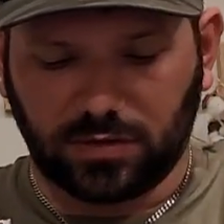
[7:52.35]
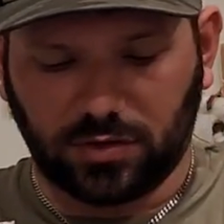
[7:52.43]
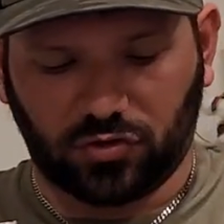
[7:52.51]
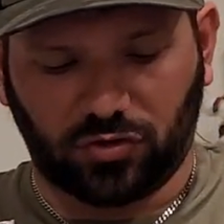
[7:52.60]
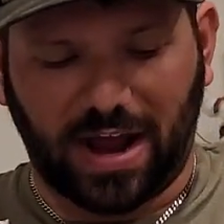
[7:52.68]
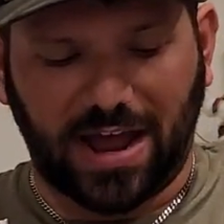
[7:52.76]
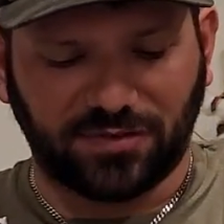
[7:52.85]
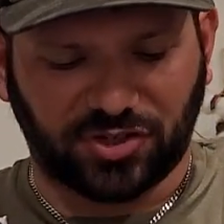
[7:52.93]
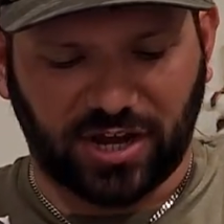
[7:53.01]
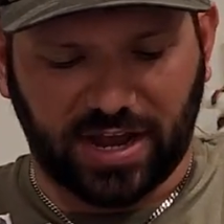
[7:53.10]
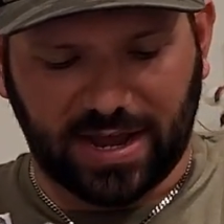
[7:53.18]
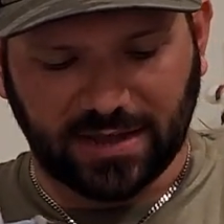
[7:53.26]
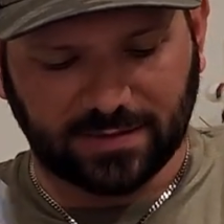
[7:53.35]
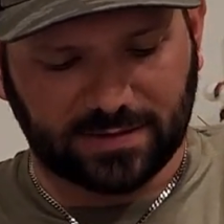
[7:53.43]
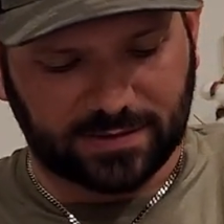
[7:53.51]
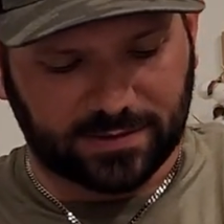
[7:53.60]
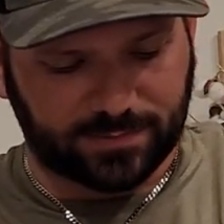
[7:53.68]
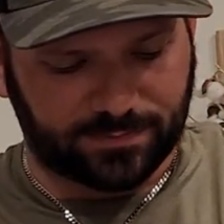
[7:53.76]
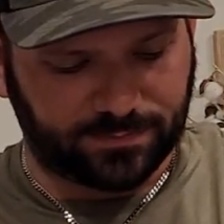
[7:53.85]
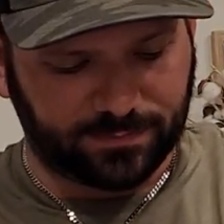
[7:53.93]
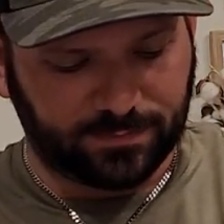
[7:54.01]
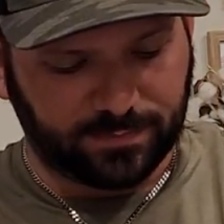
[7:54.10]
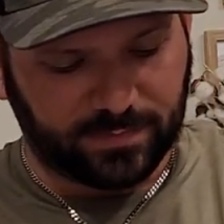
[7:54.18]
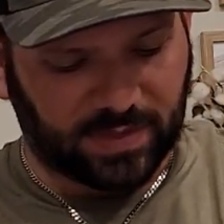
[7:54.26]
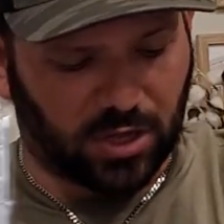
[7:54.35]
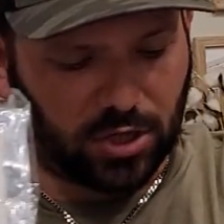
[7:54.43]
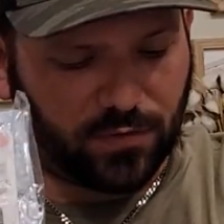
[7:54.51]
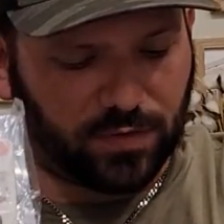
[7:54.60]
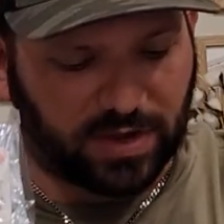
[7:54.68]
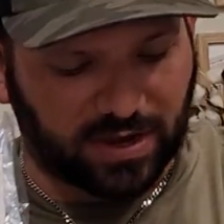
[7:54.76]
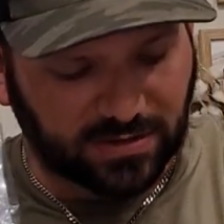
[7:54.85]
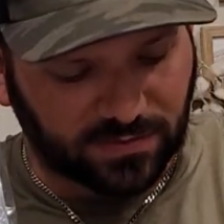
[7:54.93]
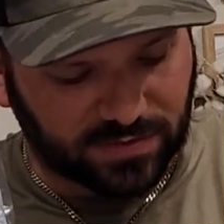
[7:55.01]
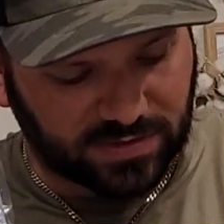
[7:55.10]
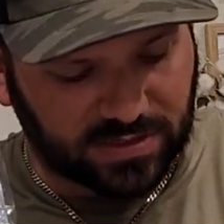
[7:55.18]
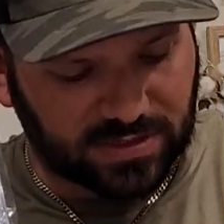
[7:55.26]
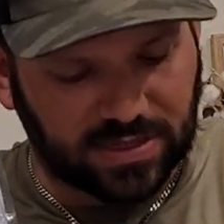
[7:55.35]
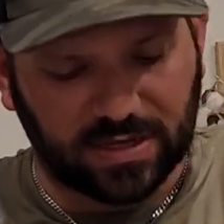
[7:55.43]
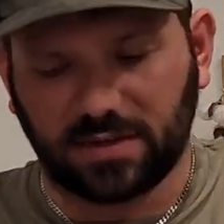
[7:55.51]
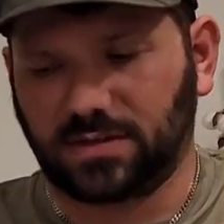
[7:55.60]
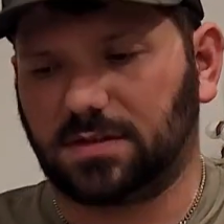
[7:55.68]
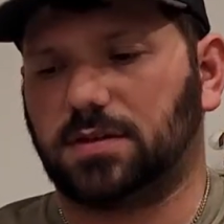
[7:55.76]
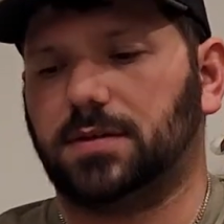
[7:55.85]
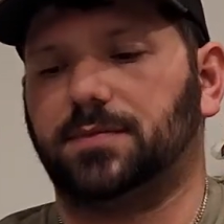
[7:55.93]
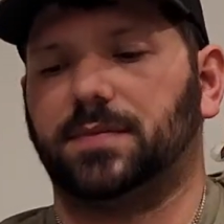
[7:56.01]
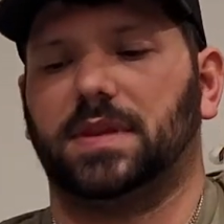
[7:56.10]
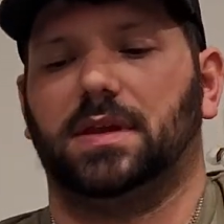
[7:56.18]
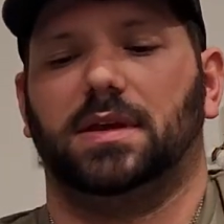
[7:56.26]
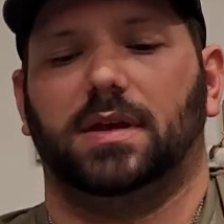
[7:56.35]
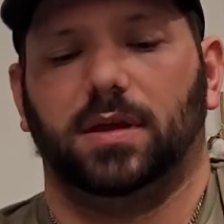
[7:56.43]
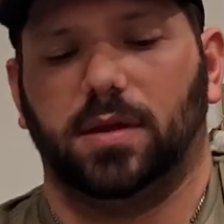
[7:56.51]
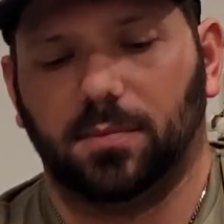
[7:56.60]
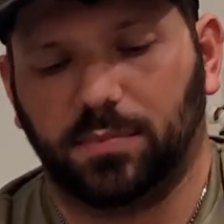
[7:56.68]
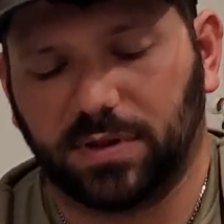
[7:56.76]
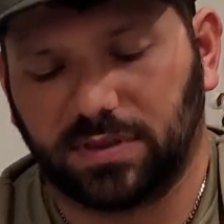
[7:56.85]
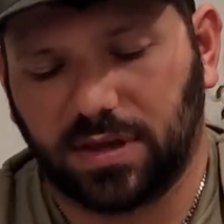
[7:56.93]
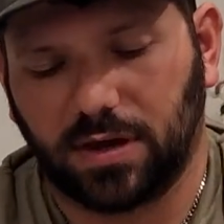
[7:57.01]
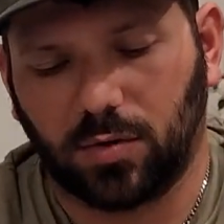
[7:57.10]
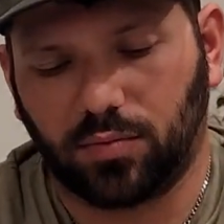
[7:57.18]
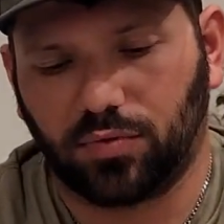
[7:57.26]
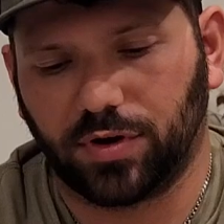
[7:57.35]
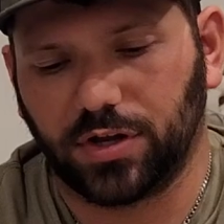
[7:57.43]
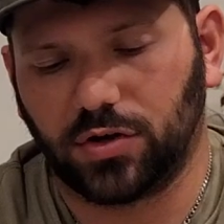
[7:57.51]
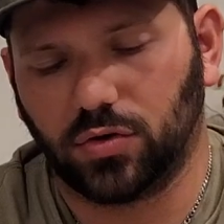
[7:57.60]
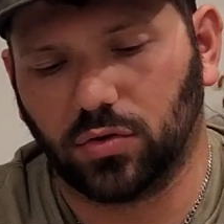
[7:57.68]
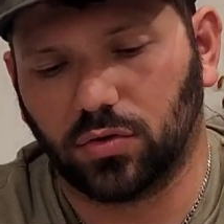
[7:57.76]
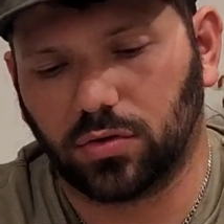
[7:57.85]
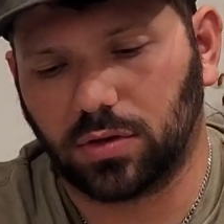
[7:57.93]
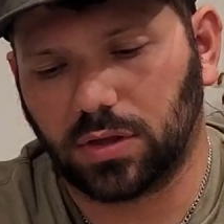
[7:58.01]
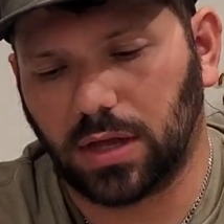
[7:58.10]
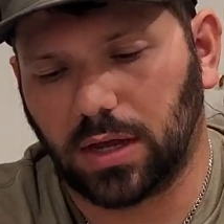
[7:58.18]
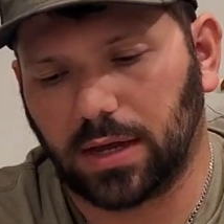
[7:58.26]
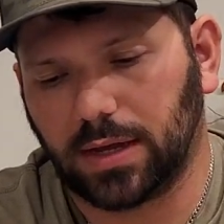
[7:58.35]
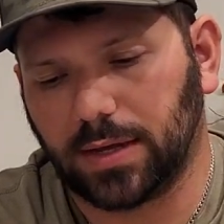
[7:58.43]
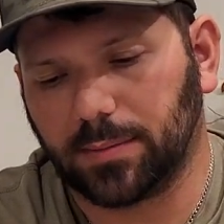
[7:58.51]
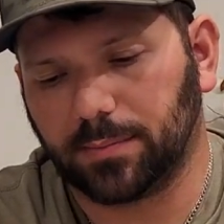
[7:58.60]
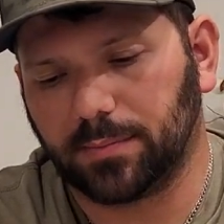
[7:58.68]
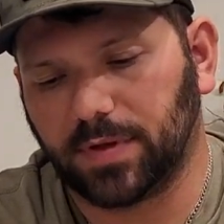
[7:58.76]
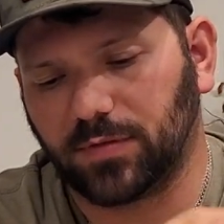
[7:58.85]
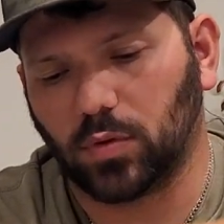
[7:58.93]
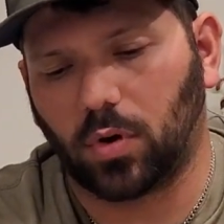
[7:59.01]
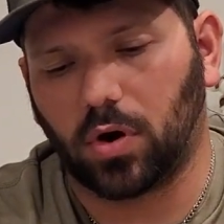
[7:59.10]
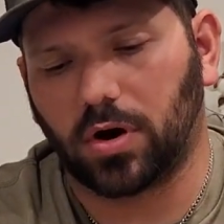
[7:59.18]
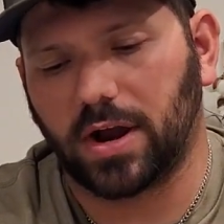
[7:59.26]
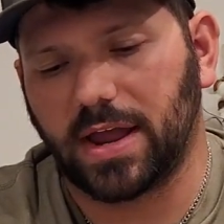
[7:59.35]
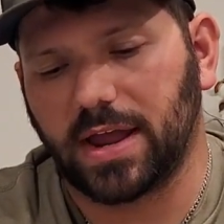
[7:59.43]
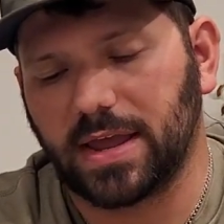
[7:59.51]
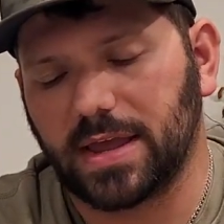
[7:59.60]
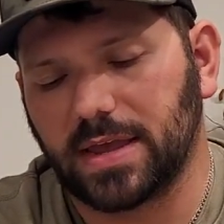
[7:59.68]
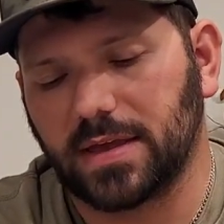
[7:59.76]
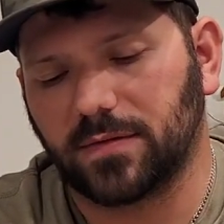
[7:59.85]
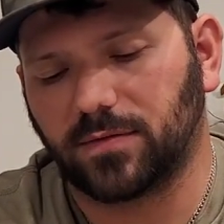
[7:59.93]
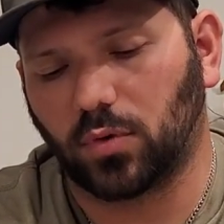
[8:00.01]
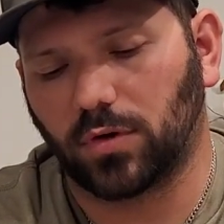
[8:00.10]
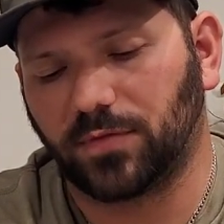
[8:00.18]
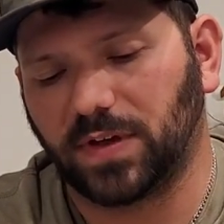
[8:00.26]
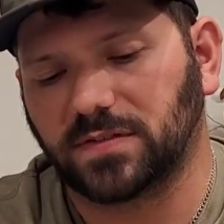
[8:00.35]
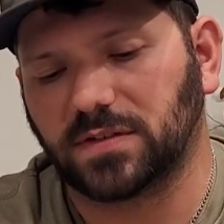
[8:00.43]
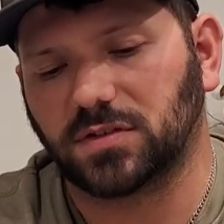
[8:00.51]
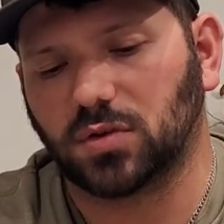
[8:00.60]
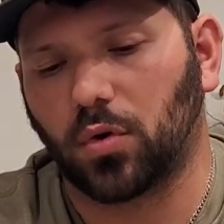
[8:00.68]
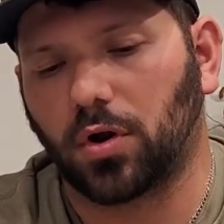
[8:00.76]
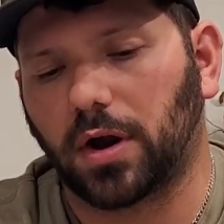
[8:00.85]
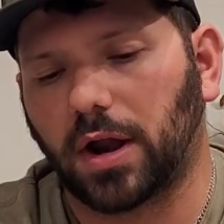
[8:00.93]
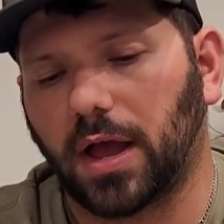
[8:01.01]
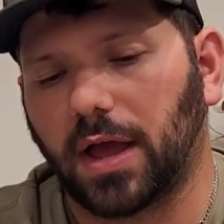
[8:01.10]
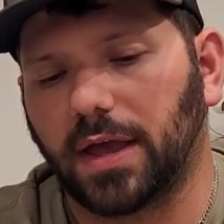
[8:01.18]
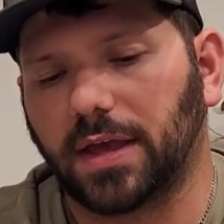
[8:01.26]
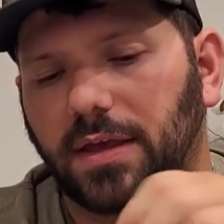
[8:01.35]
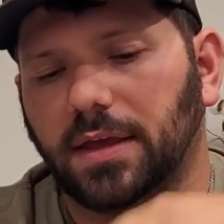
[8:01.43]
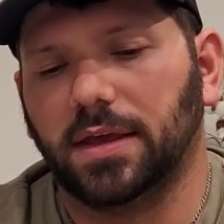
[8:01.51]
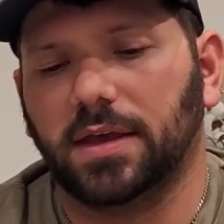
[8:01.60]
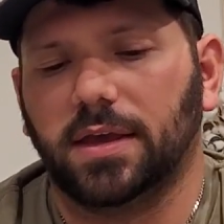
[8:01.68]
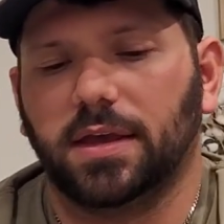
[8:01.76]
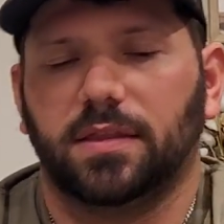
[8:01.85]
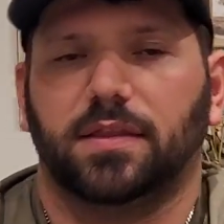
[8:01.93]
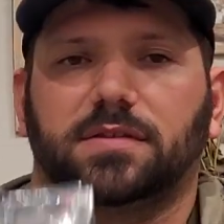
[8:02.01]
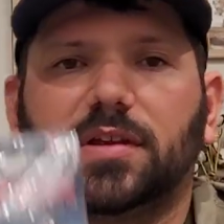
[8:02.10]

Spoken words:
Graph shads. I don't know if you guys have seen these, but they are pretty cool. If you are a forward-facing sonar guy, this is